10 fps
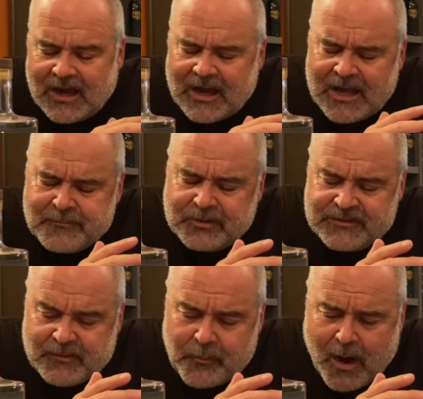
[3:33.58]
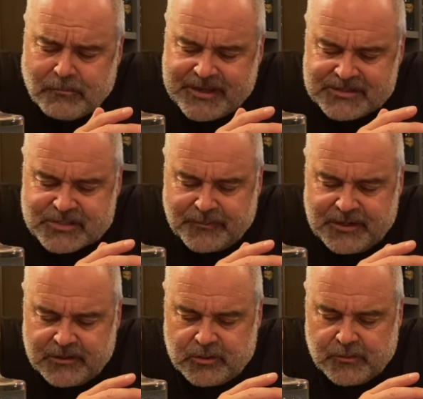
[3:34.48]
I believe it probably has something
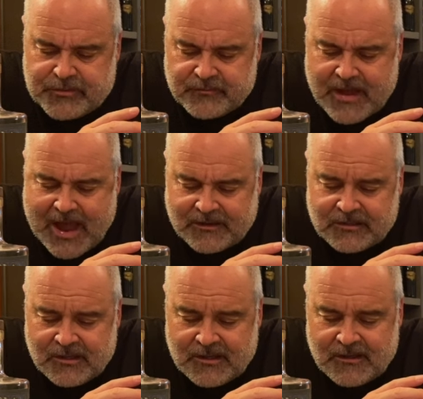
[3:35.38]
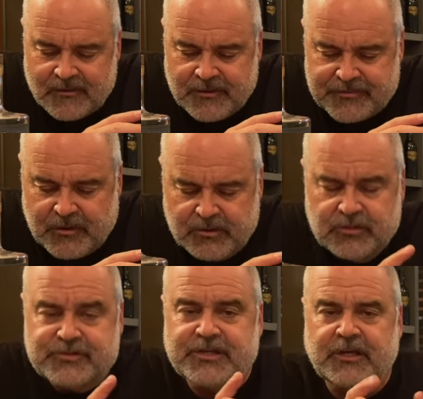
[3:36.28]
to do with the fact that they're
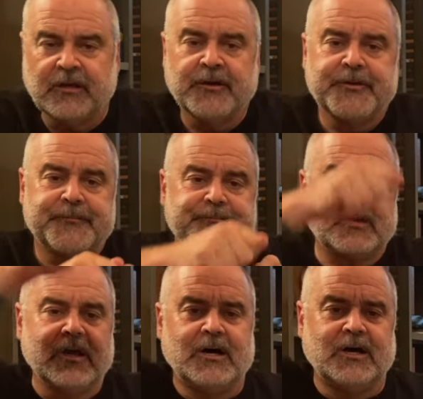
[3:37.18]
using uh,